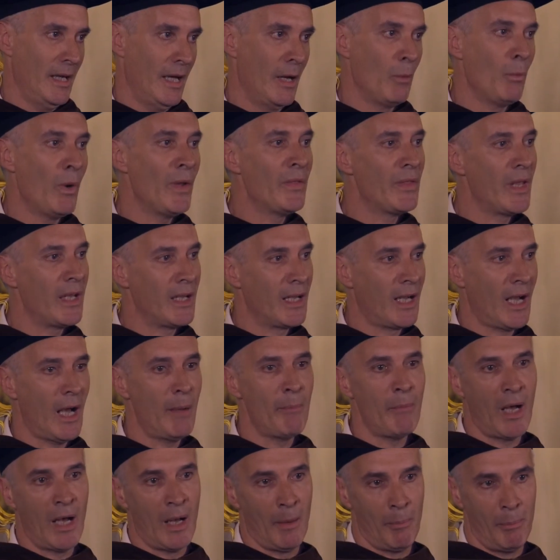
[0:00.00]
And when they
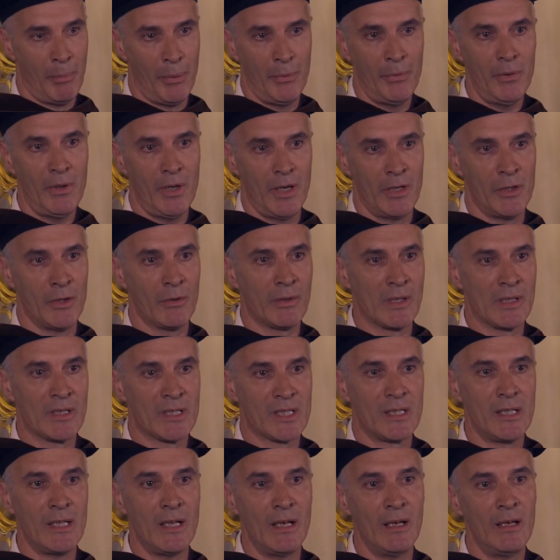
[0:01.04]
come up, and you can
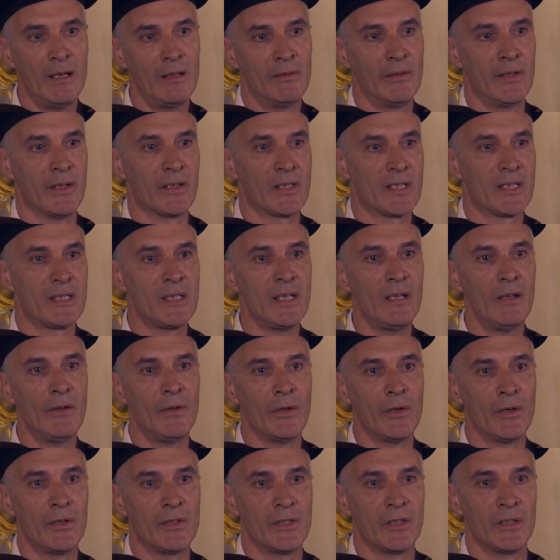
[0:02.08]
still, they're still
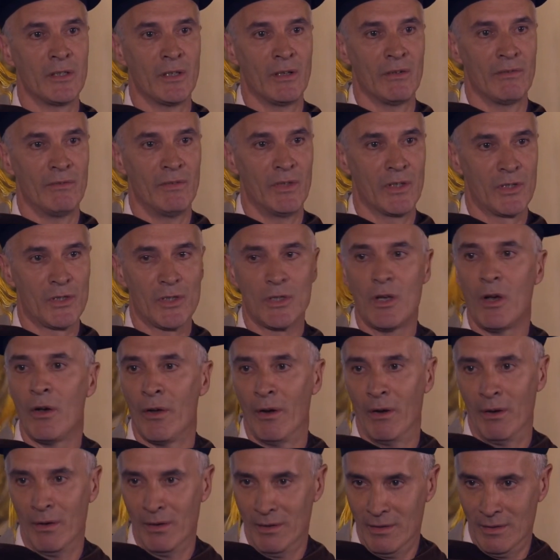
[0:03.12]
dirty of the
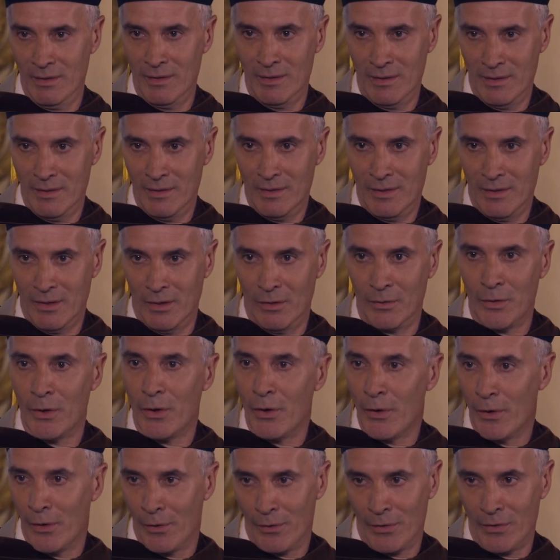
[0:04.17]
soil, of the
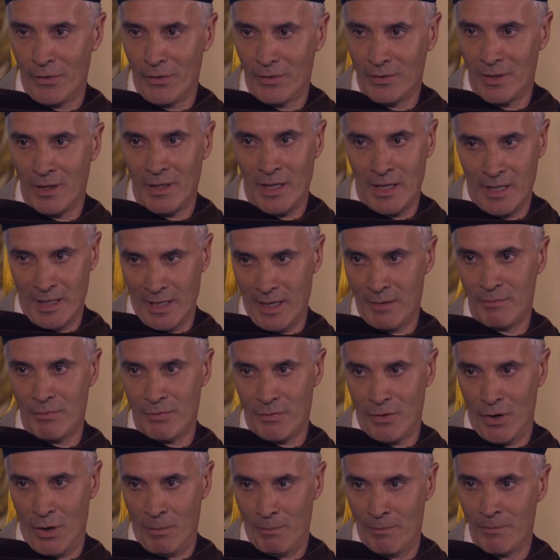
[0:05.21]
earth that they came
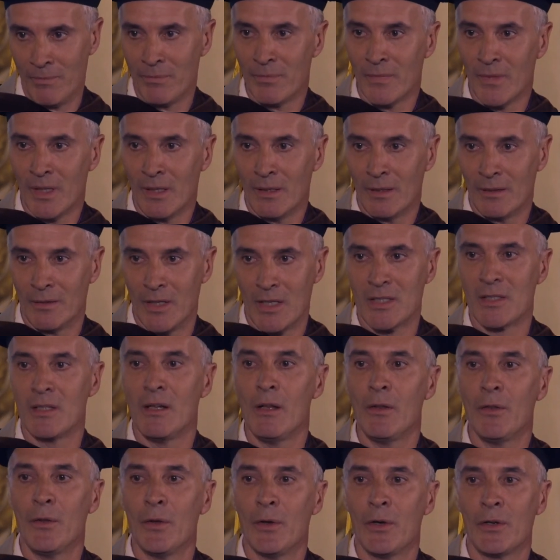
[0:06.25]
from. They're
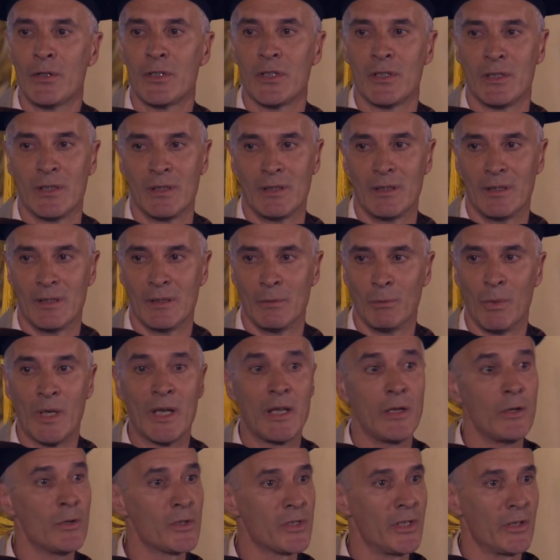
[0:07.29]
still dirty. And when
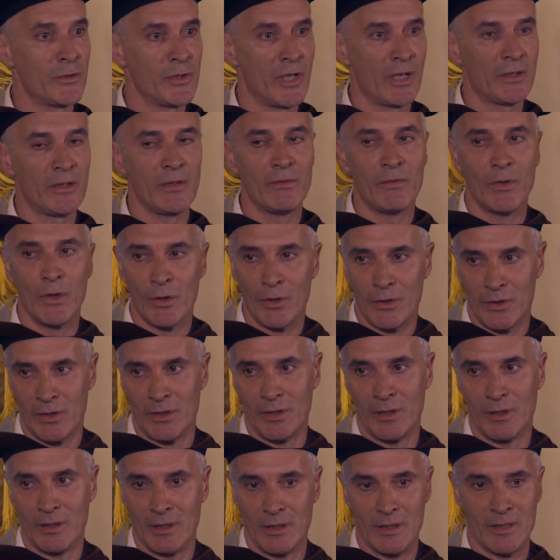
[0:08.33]
I use the adjective
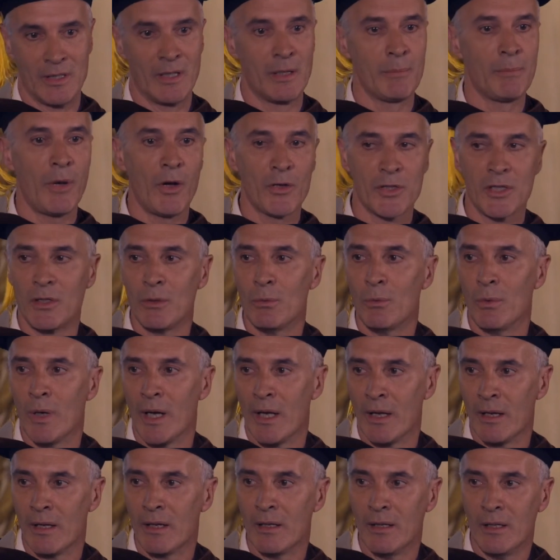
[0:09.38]
dirty, is in a positive
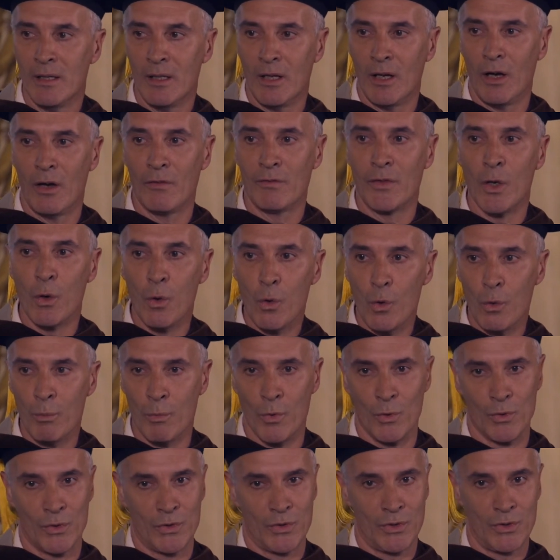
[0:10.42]
way, of the
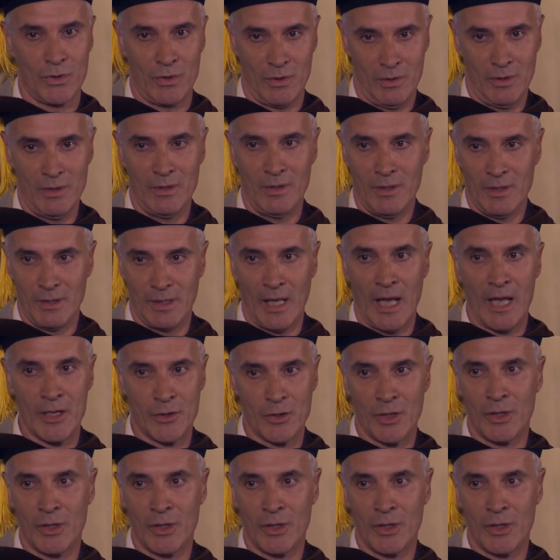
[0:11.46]
humus that had